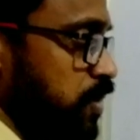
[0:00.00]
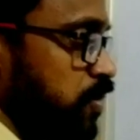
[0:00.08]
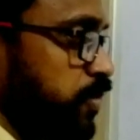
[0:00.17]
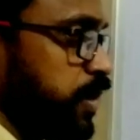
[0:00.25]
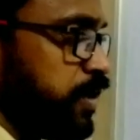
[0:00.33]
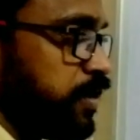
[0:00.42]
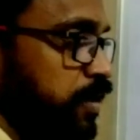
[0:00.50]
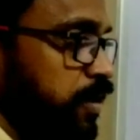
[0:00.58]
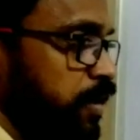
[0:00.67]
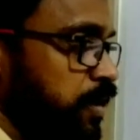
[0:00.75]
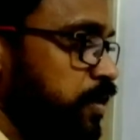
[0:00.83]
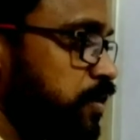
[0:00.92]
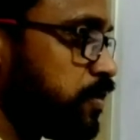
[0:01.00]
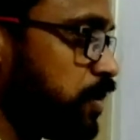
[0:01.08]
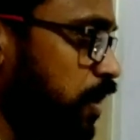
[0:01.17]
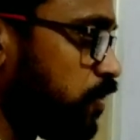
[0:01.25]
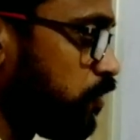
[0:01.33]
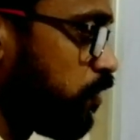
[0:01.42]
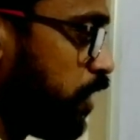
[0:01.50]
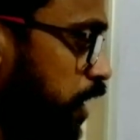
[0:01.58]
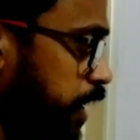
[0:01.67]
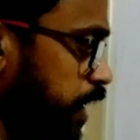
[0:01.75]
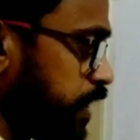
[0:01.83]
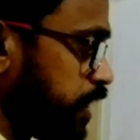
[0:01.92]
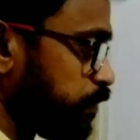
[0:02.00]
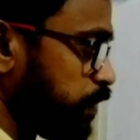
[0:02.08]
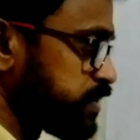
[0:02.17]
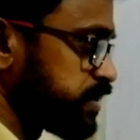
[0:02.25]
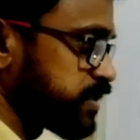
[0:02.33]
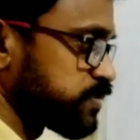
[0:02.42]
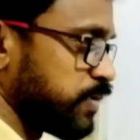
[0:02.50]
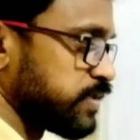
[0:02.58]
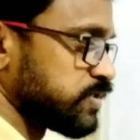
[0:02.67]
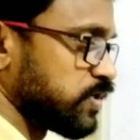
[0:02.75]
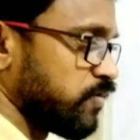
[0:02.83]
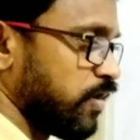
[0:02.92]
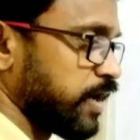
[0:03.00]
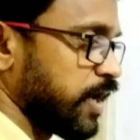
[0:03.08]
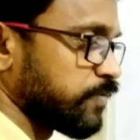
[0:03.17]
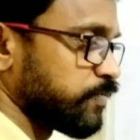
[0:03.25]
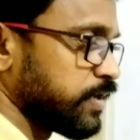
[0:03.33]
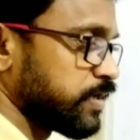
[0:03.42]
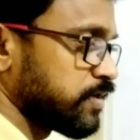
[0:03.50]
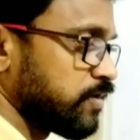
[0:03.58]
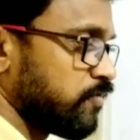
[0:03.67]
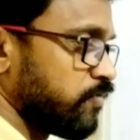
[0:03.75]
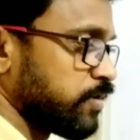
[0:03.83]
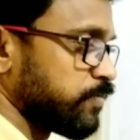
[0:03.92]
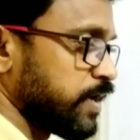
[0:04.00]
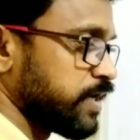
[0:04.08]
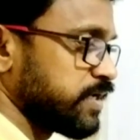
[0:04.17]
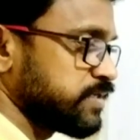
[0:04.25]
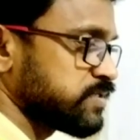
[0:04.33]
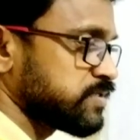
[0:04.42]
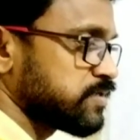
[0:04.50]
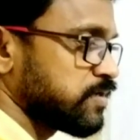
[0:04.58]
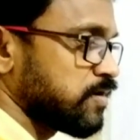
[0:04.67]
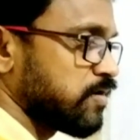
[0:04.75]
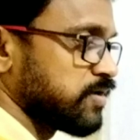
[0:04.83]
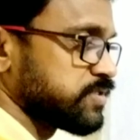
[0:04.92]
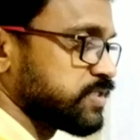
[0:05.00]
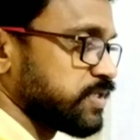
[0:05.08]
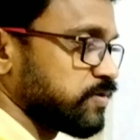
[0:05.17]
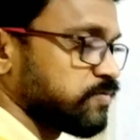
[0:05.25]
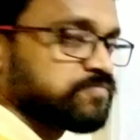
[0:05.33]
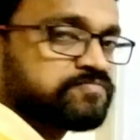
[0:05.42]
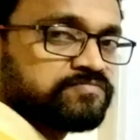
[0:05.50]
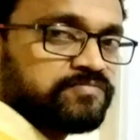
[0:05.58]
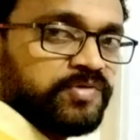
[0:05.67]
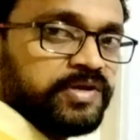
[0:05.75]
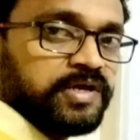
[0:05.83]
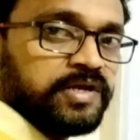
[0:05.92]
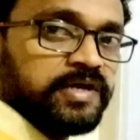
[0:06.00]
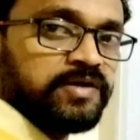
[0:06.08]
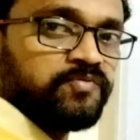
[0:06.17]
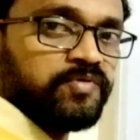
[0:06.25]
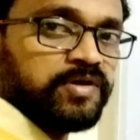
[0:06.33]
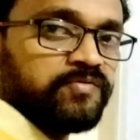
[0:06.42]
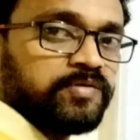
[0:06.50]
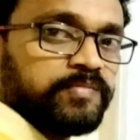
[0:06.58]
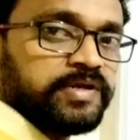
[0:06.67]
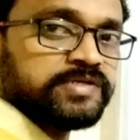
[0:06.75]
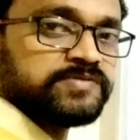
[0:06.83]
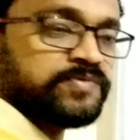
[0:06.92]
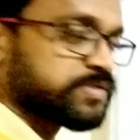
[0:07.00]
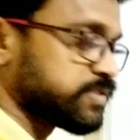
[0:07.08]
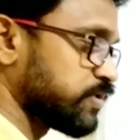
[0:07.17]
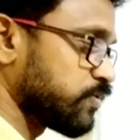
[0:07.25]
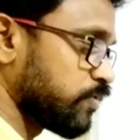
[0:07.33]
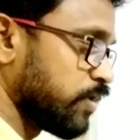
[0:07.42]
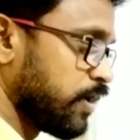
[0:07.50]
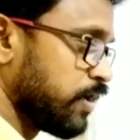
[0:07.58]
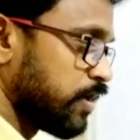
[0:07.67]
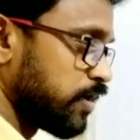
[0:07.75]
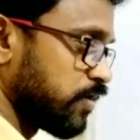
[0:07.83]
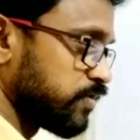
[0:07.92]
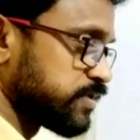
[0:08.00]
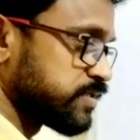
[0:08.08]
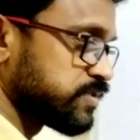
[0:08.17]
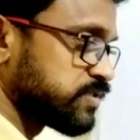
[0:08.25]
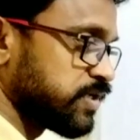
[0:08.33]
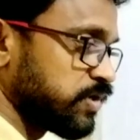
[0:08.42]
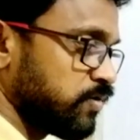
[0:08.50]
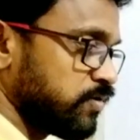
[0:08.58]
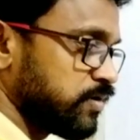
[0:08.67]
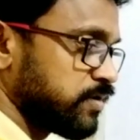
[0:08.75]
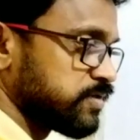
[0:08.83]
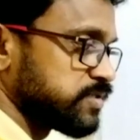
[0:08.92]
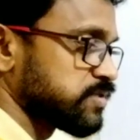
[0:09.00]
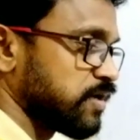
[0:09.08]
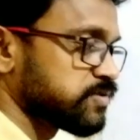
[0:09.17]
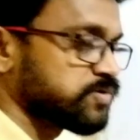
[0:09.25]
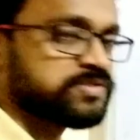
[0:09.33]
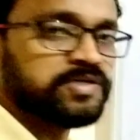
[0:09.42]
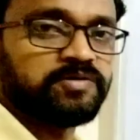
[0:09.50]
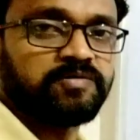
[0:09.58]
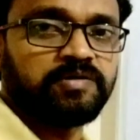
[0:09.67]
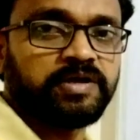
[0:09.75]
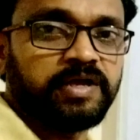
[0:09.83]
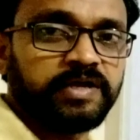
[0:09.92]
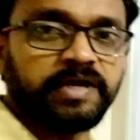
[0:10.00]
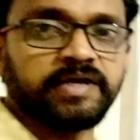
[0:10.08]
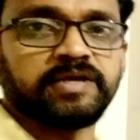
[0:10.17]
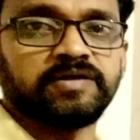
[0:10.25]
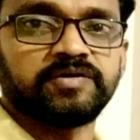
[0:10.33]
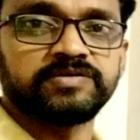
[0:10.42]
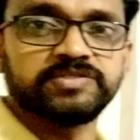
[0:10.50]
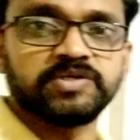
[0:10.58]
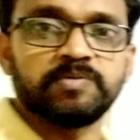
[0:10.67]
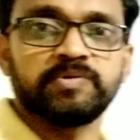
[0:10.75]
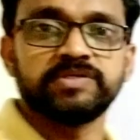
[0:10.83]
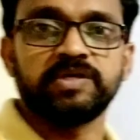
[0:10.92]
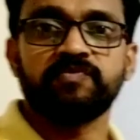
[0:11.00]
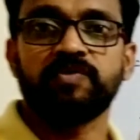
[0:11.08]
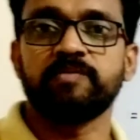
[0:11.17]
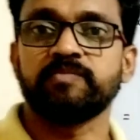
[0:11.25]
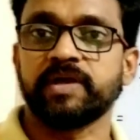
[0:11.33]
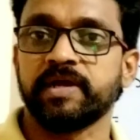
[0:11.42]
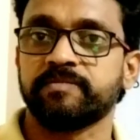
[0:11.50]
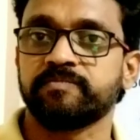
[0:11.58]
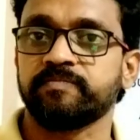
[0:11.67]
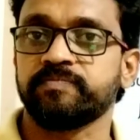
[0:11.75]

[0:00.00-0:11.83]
Okay, and now again replace x by 0, what happening? 1 minus cos 0. Very clear, 1 minus 1, 0. Now this is 0, this is also 0. Again now 0 by 0 form came.